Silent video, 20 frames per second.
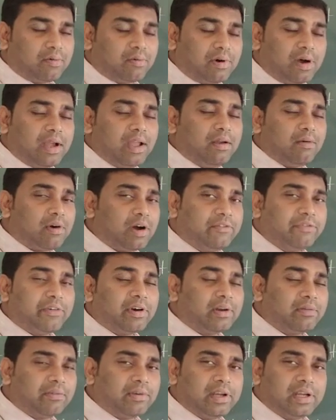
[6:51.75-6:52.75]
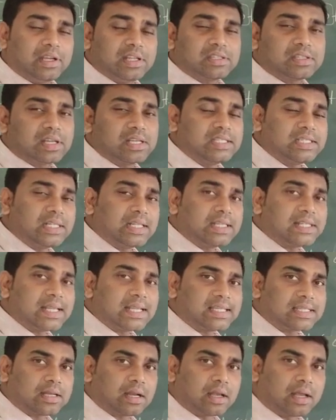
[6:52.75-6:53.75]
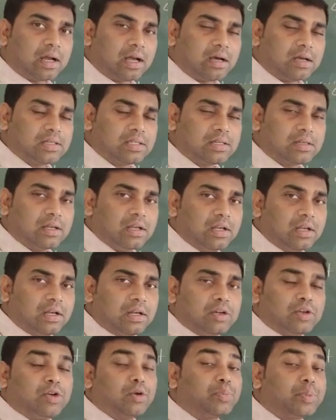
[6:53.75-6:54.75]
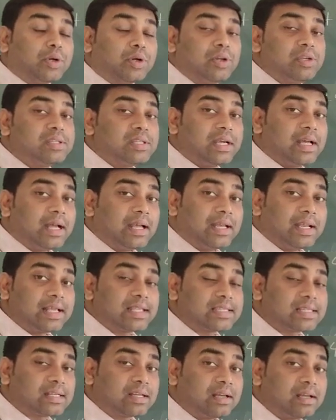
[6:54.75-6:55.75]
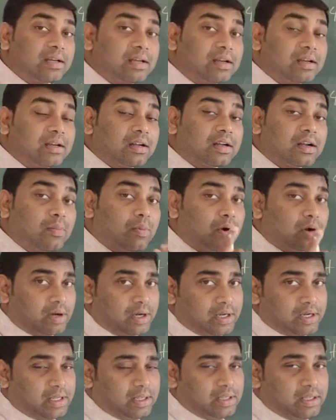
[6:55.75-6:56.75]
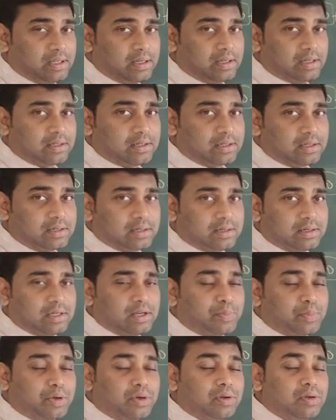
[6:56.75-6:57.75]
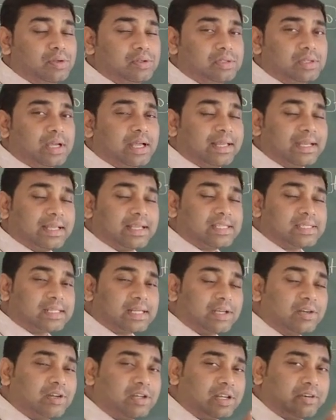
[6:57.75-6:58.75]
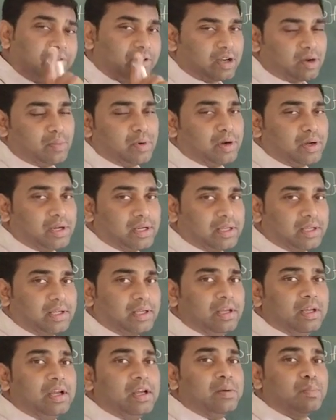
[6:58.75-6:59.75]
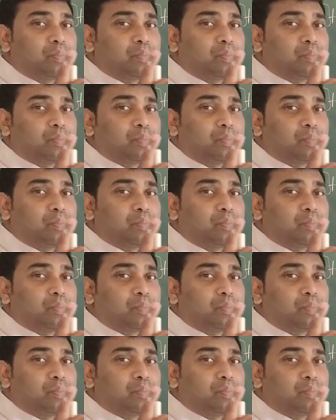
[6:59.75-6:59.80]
Why? What for it is considered extra cost? To produce an extra commodity. To produce an extra unit of a commodity.